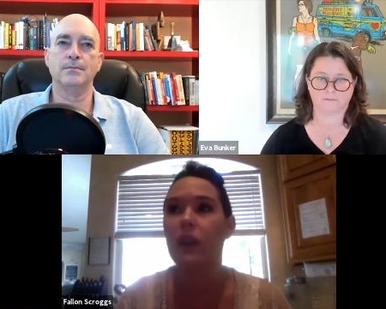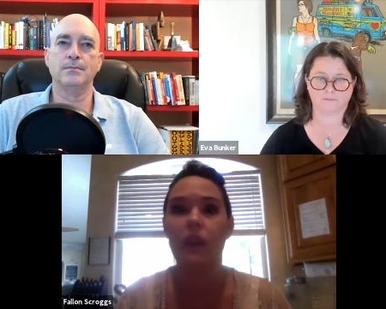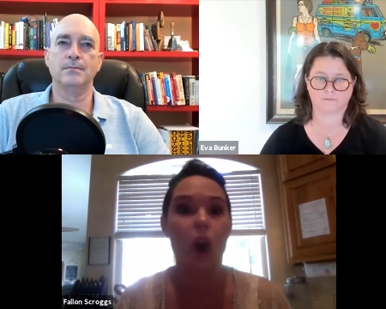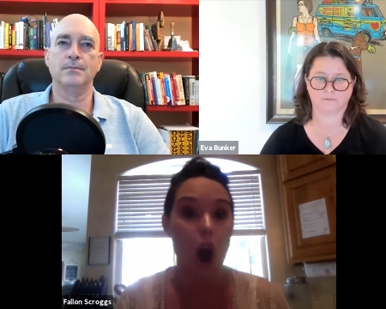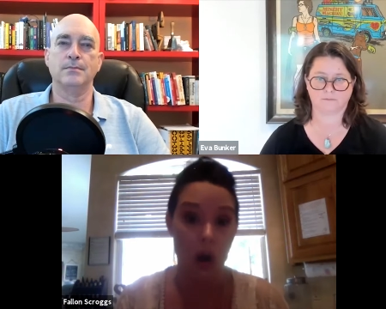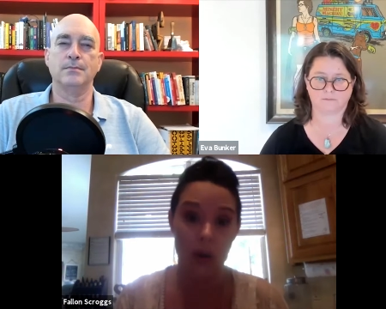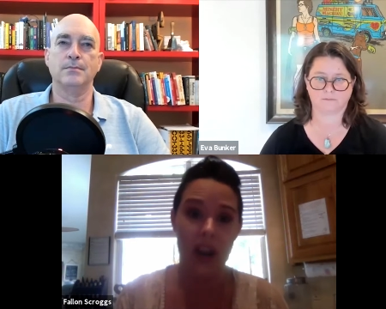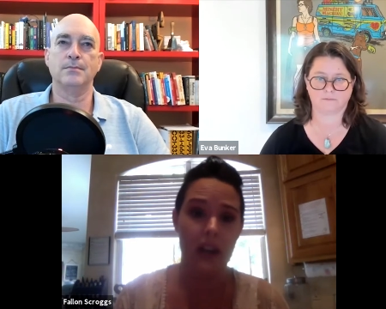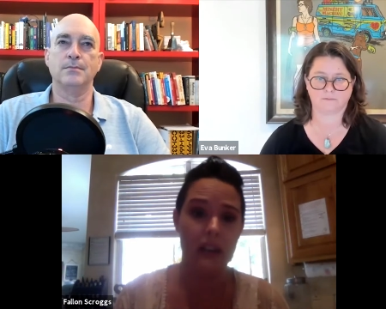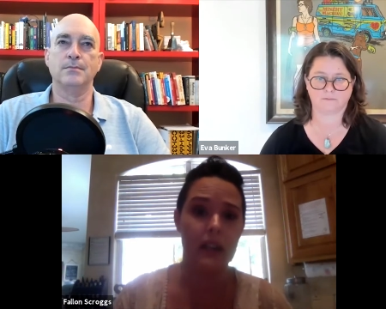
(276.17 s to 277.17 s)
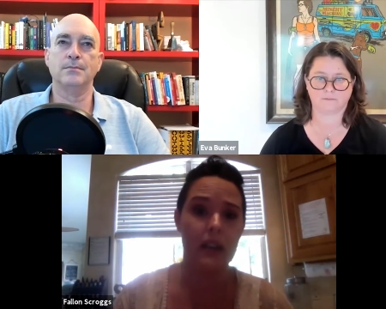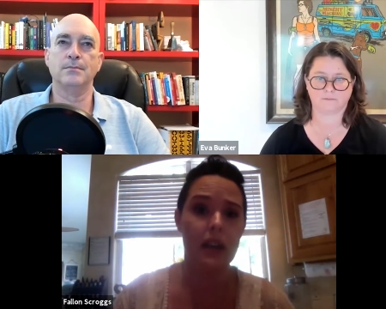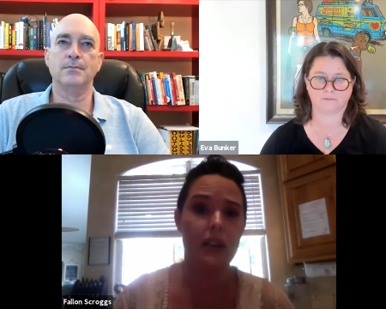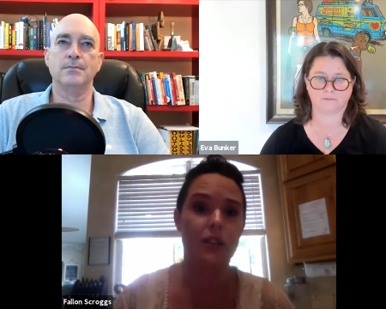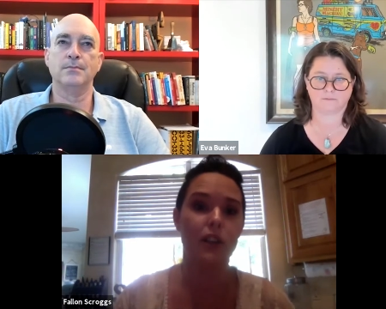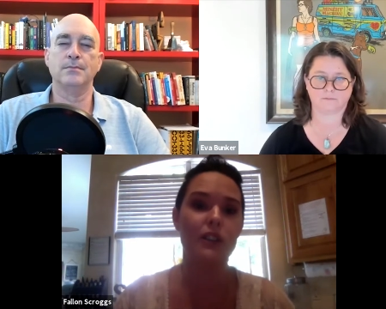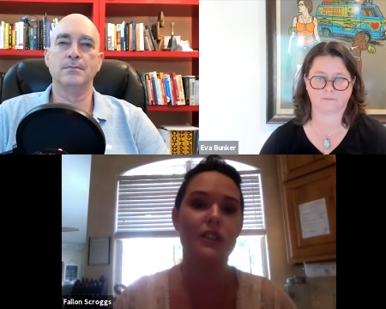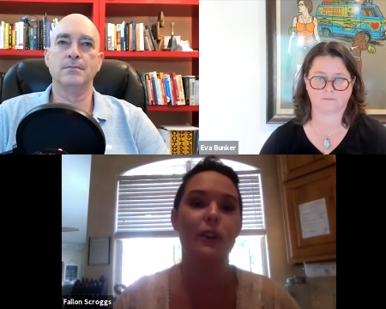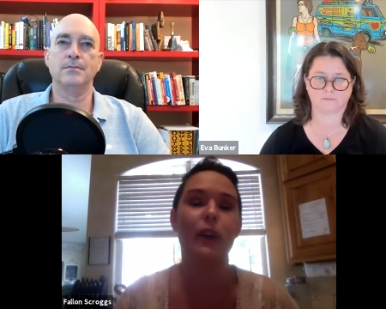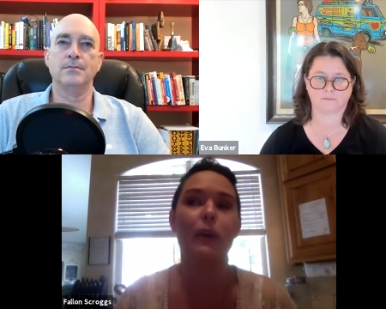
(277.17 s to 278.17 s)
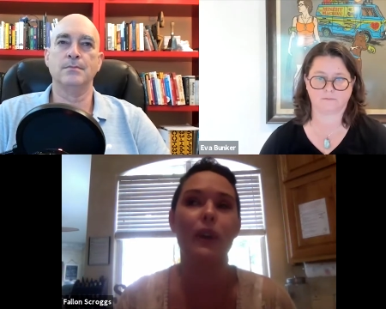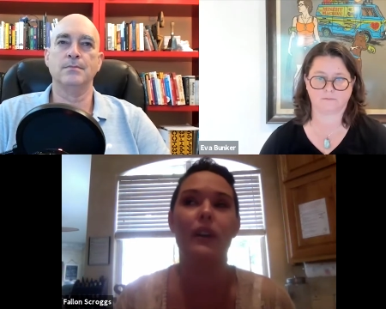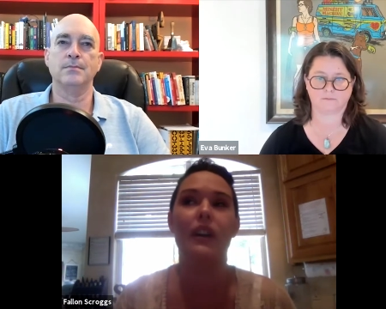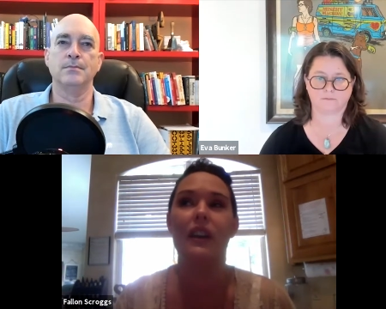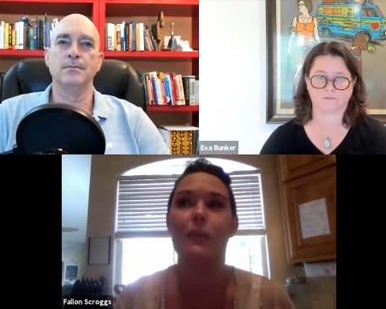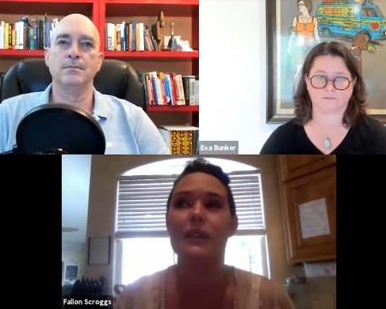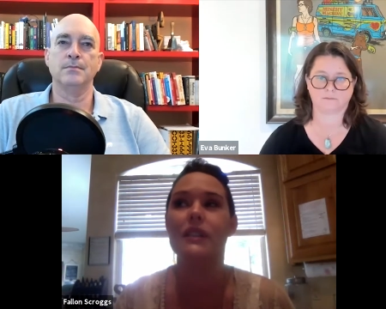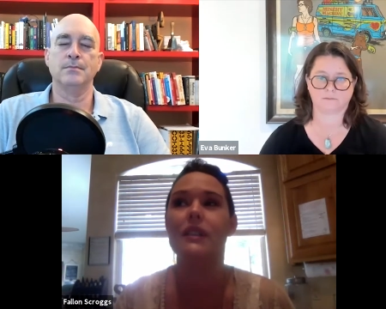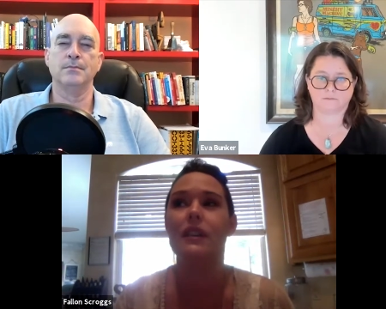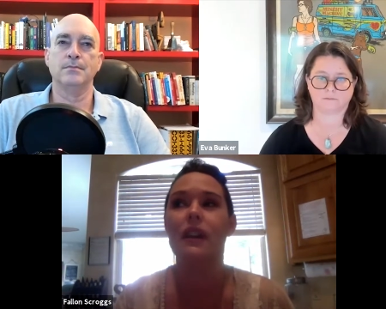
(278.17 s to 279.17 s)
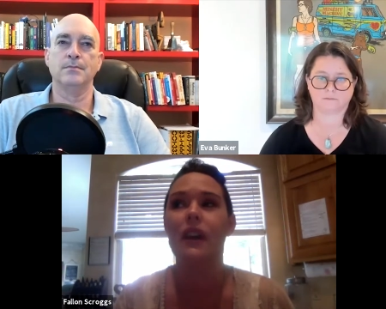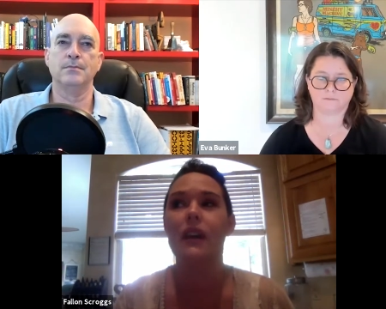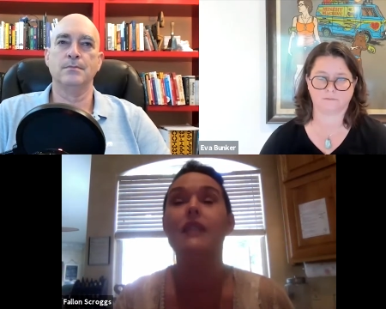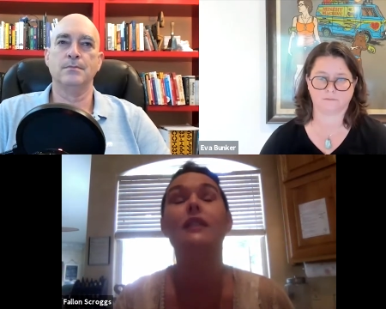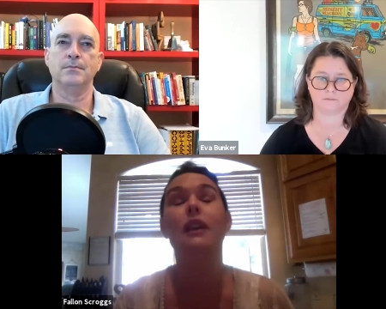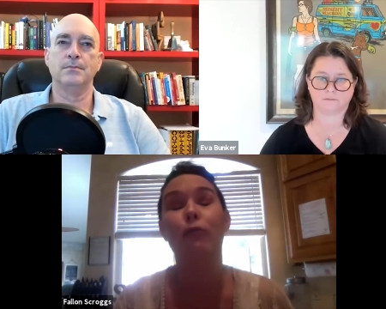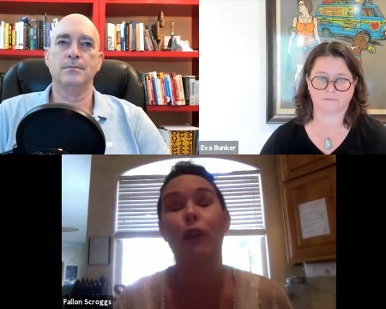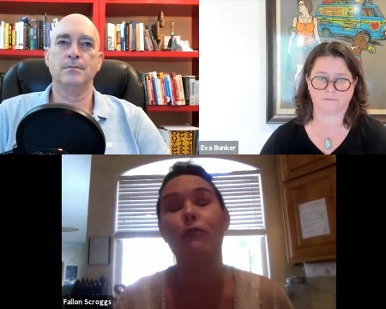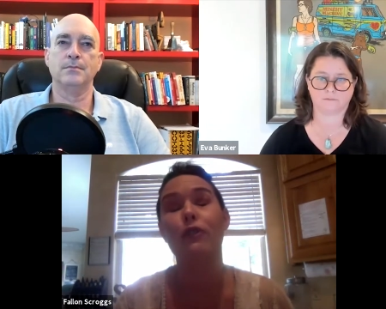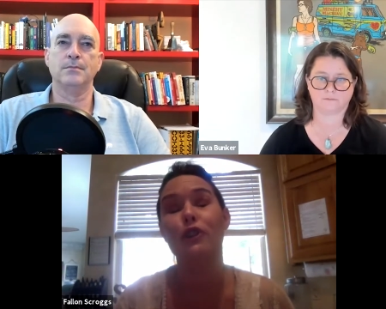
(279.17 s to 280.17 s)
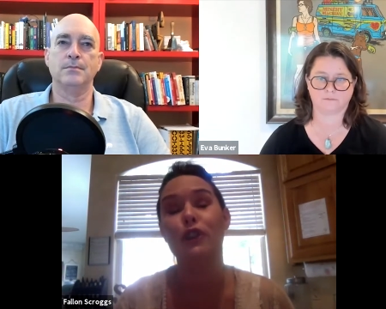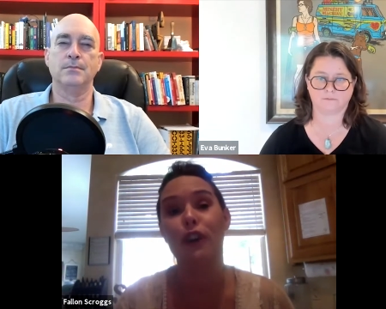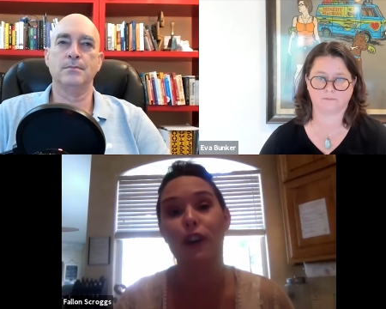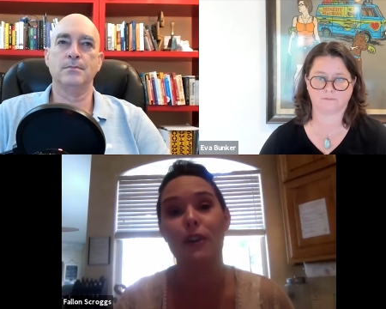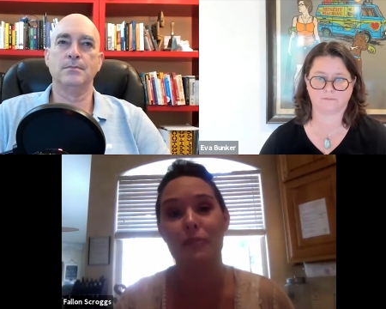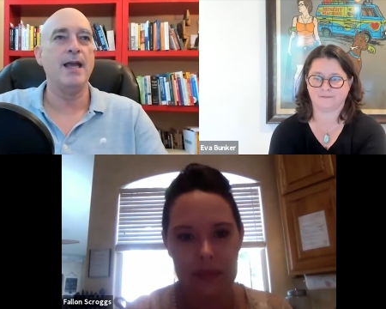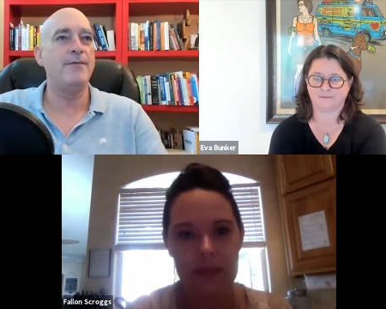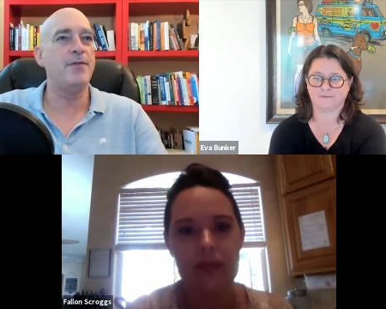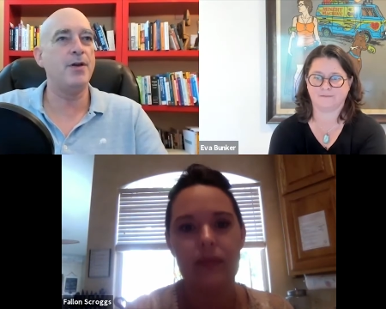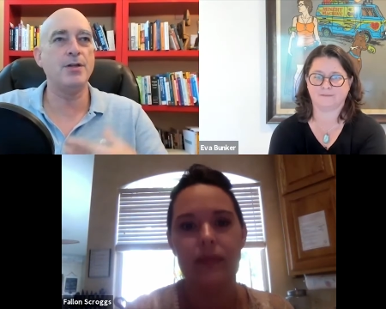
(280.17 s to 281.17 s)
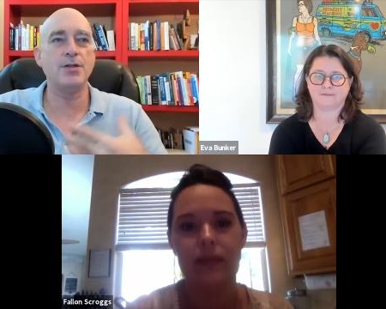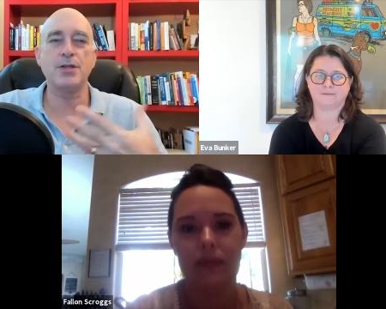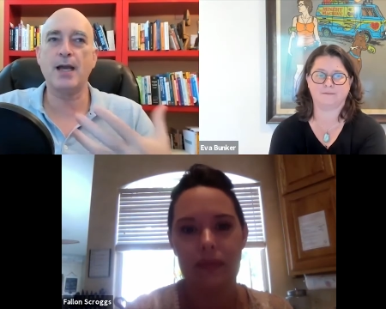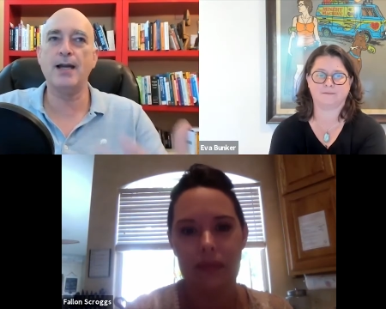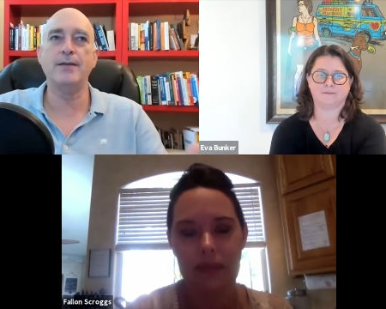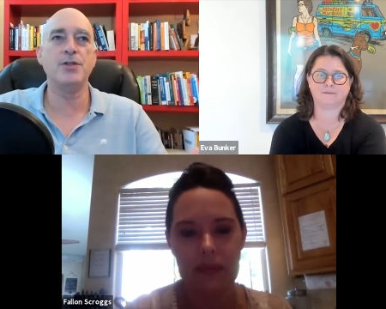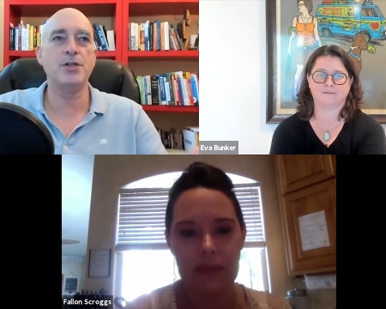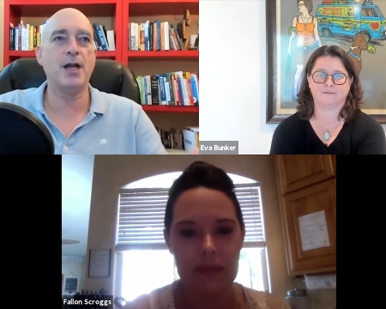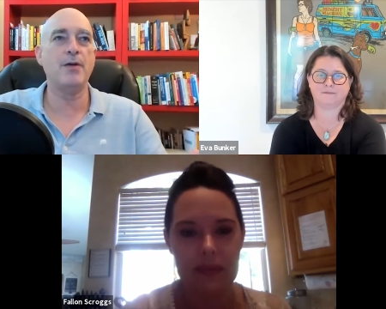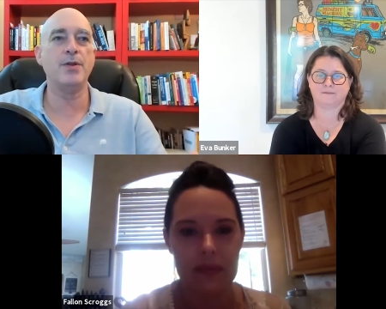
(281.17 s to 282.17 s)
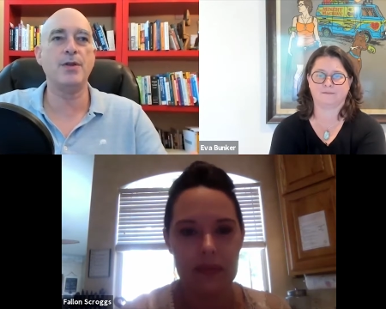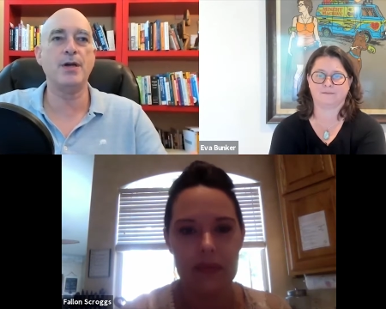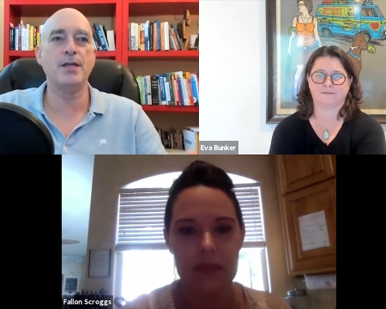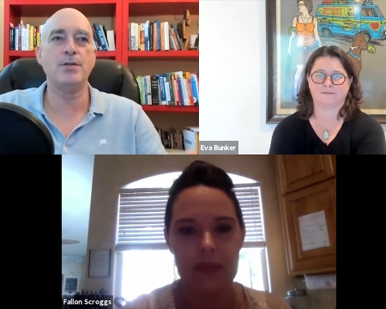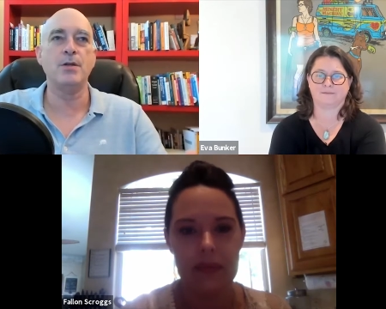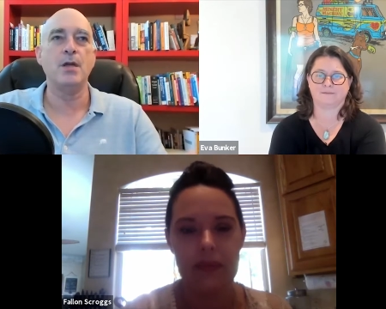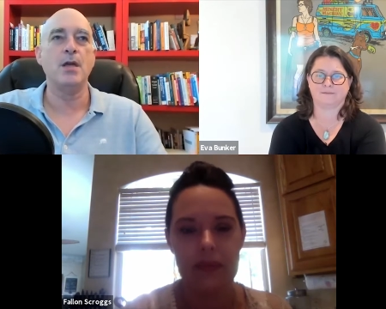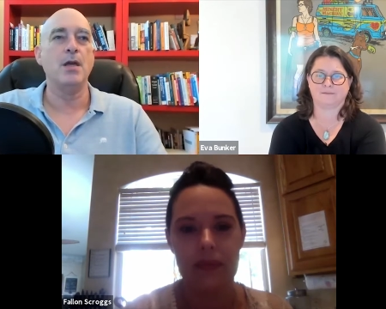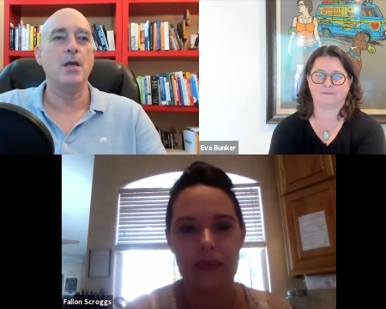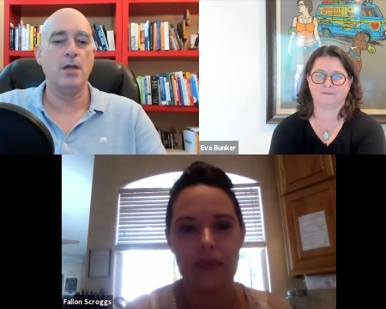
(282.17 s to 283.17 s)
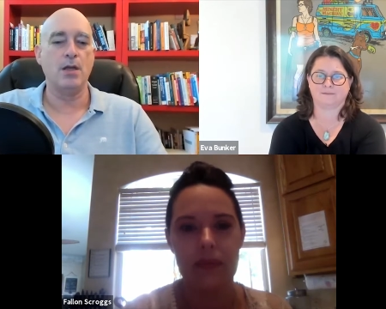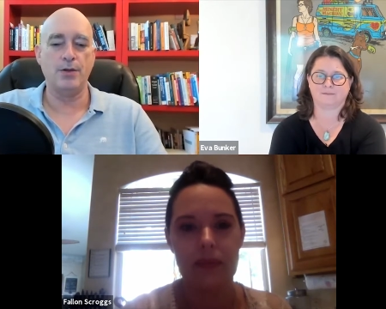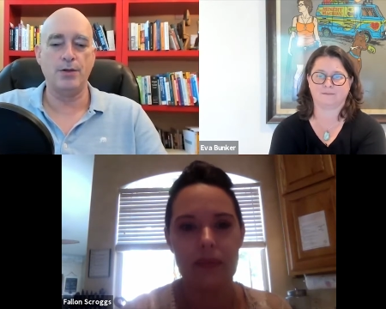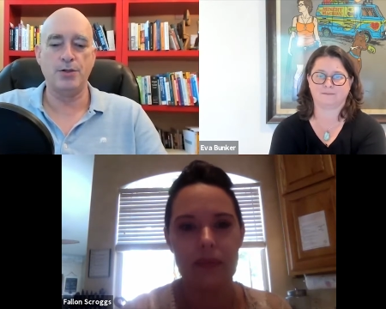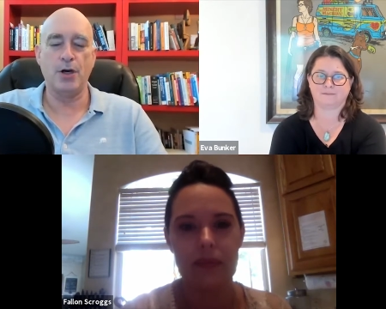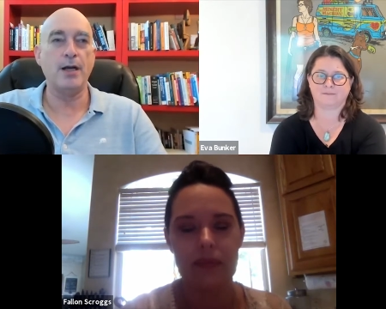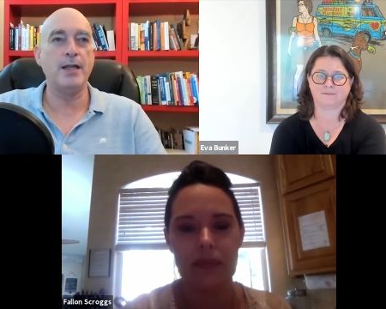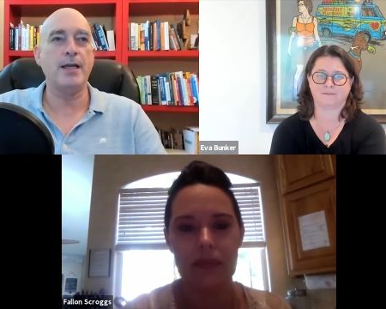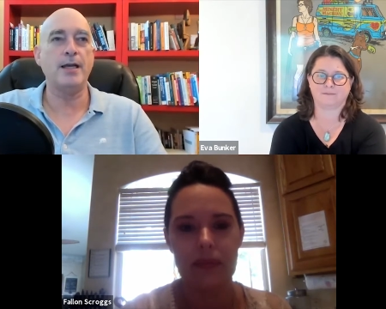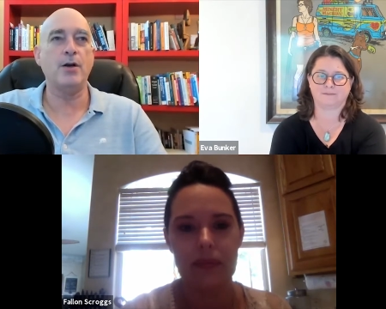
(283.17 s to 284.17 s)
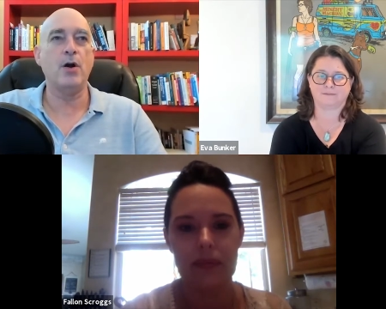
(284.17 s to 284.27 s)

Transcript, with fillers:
Speaker 1: their own hand sanitizer. So it it, it was different for
Speaker 2: sure. If you could just kind of share with us, you know, the journey that you're